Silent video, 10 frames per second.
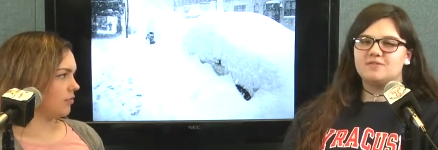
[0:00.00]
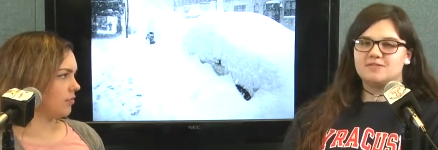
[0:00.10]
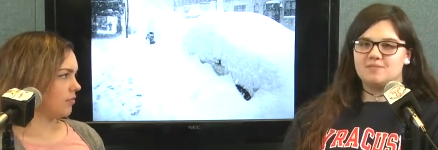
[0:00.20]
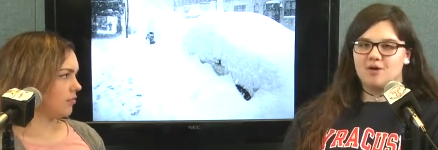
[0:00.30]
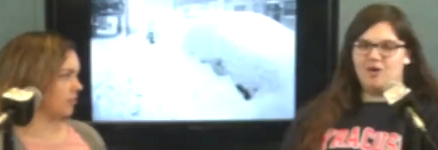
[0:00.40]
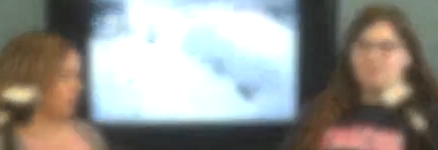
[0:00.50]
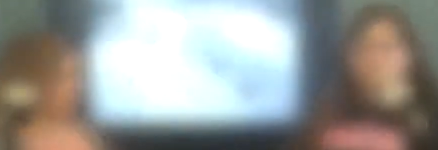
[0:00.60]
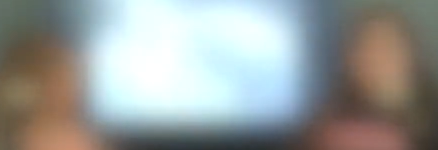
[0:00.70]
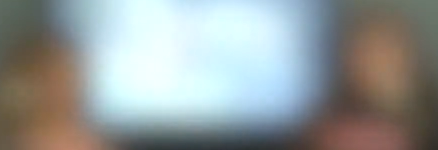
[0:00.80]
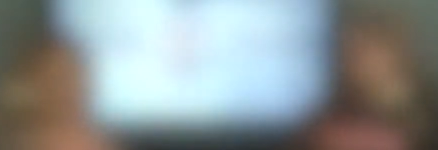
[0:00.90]
Speaker 1: used them all.
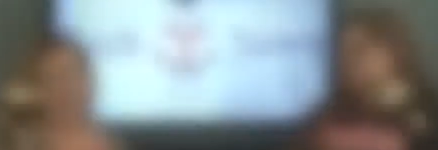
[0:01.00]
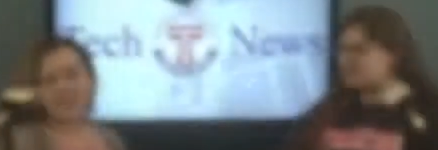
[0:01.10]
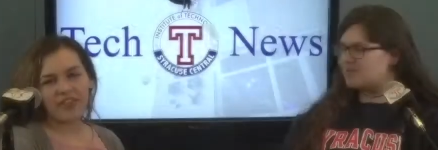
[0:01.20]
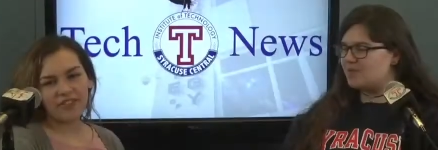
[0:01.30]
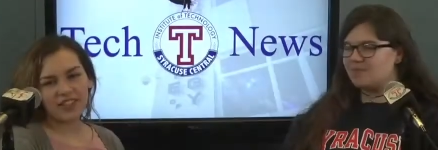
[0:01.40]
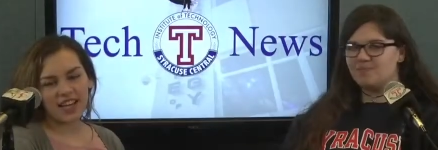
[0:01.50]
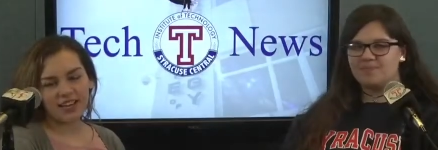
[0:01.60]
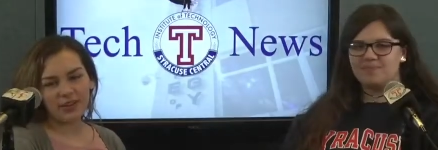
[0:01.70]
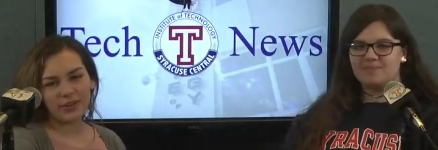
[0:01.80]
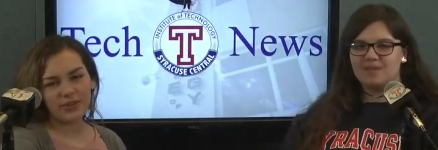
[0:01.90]
That's all for Tech
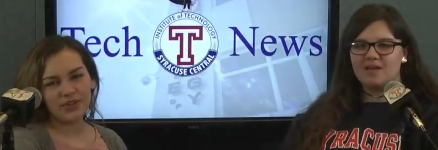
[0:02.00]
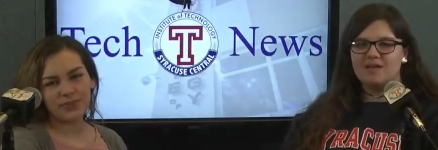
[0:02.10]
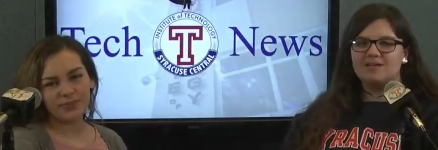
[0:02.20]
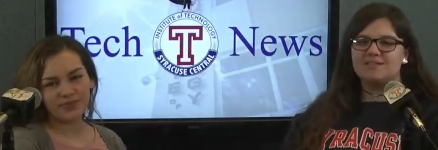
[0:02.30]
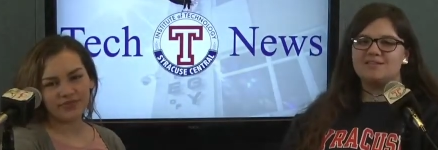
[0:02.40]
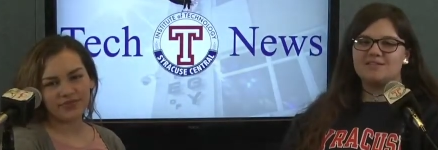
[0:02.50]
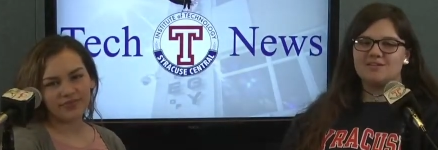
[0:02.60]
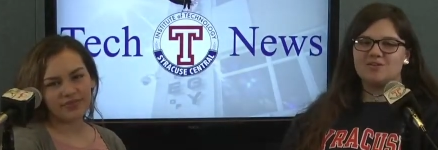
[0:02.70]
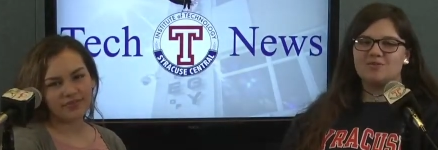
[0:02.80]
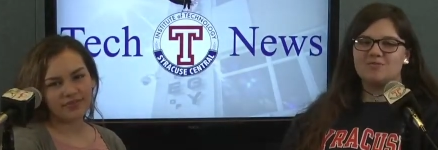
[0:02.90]
News. See
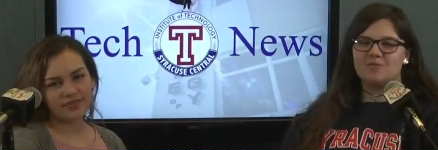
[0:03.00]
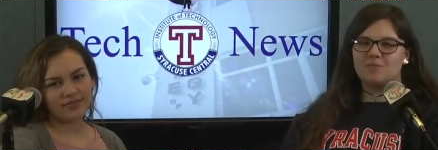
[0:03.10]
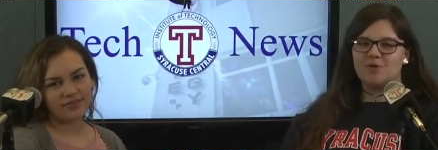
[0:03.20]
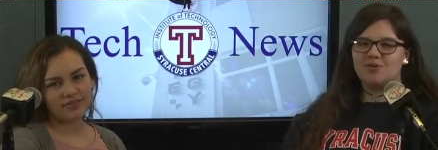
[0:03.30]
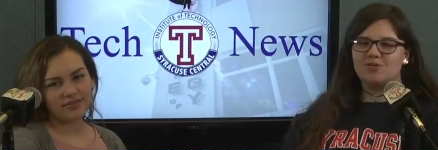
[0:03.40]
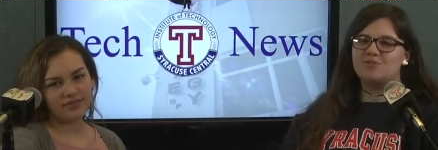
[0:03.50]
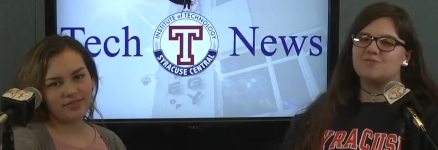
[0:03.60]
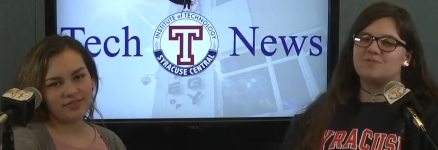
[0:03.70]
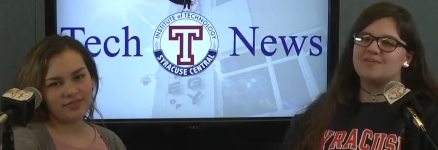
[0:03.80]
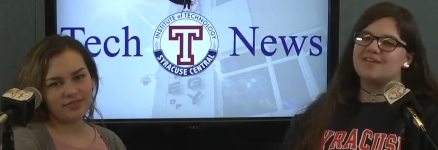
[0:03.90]
you for more news
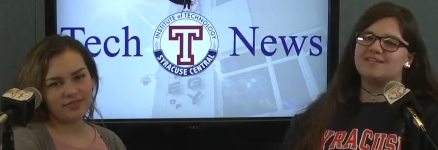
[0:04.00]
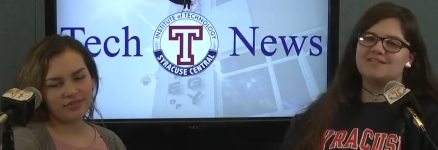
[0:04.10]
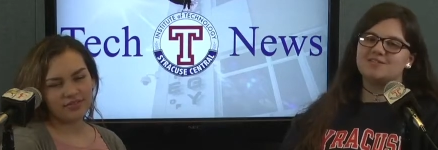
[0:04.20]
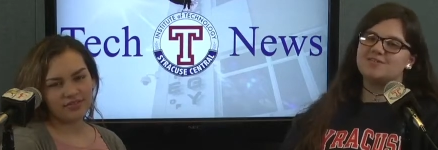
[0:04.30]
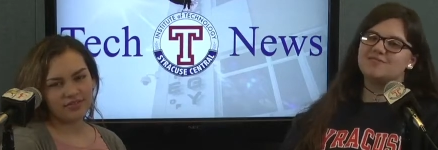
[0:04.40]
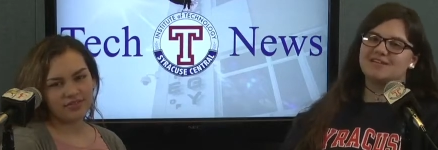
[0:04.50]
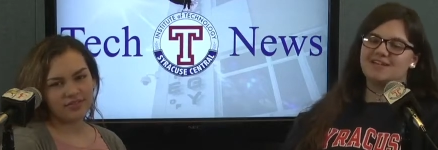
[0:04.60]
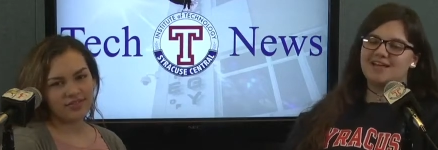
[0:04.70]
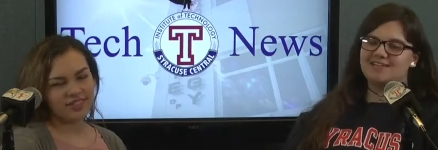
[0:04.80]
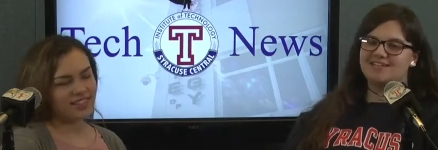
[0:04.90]
from the Institute of
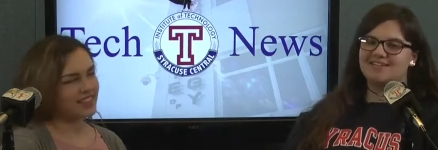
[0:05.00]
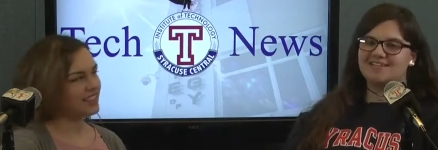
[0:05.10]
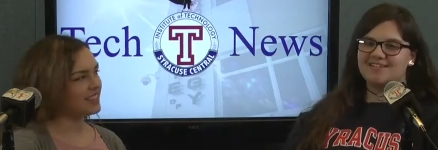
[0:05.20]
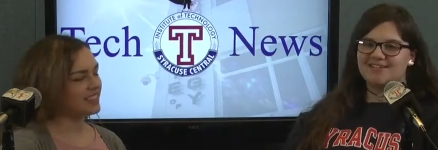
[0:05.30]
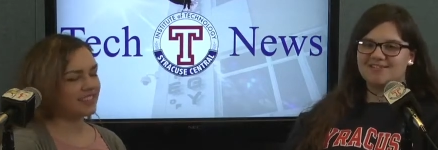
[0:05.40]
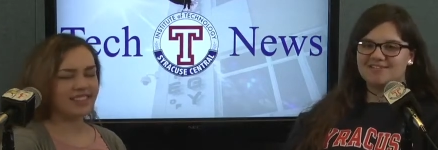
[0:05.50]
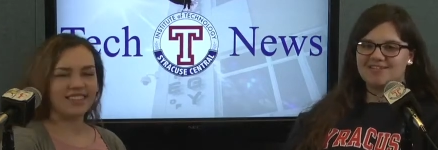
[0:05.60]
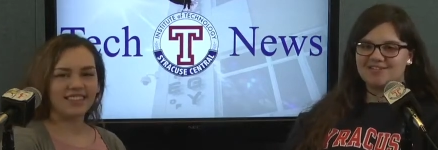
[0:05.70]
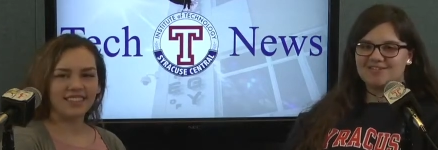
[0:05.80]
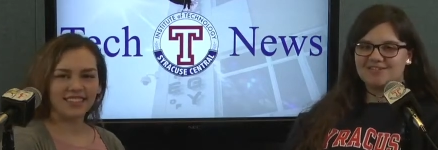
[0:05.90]
Technology at Syracuse
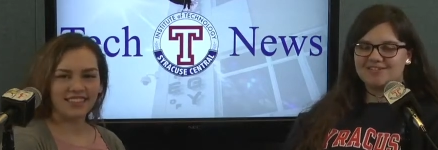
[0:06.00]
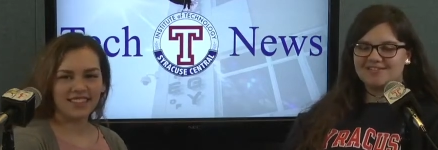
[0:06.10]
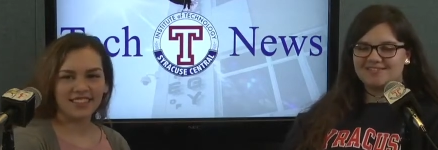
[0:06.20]
Central.